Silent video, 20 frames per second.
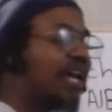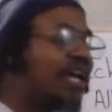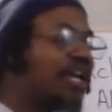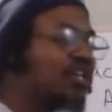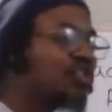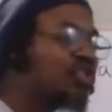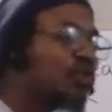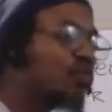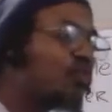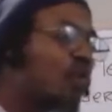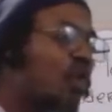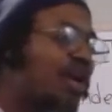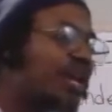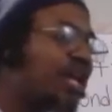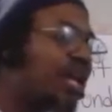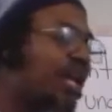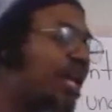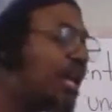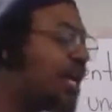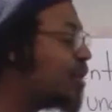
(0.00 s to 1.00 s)
He's the
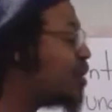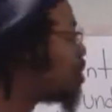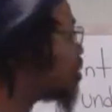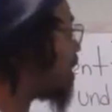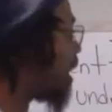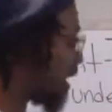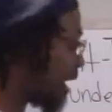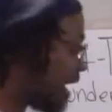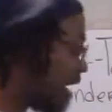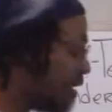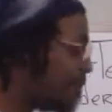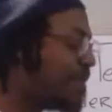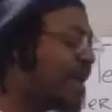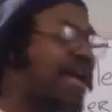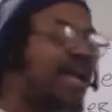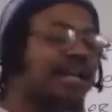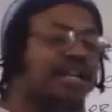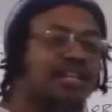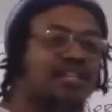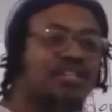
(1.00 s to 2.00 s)
one in Shaykh
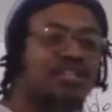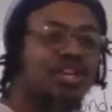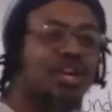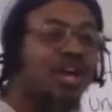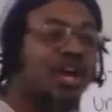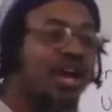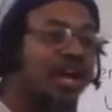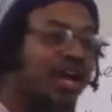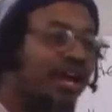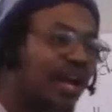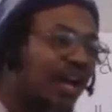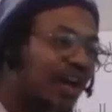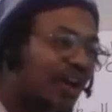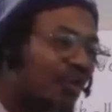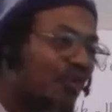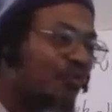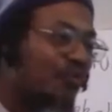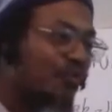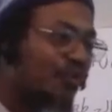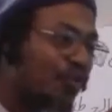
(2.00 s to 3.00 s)
al-albaani's
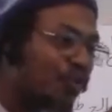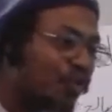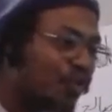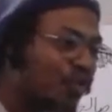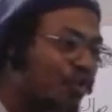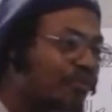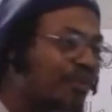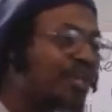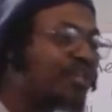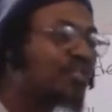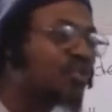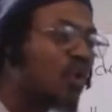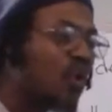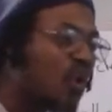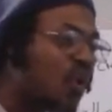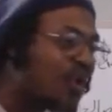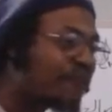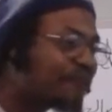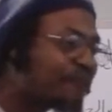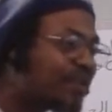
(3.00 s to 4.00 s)
room, his
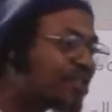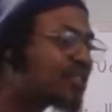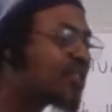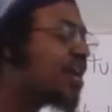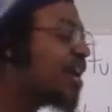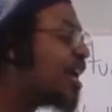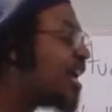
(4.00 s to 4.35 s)
office.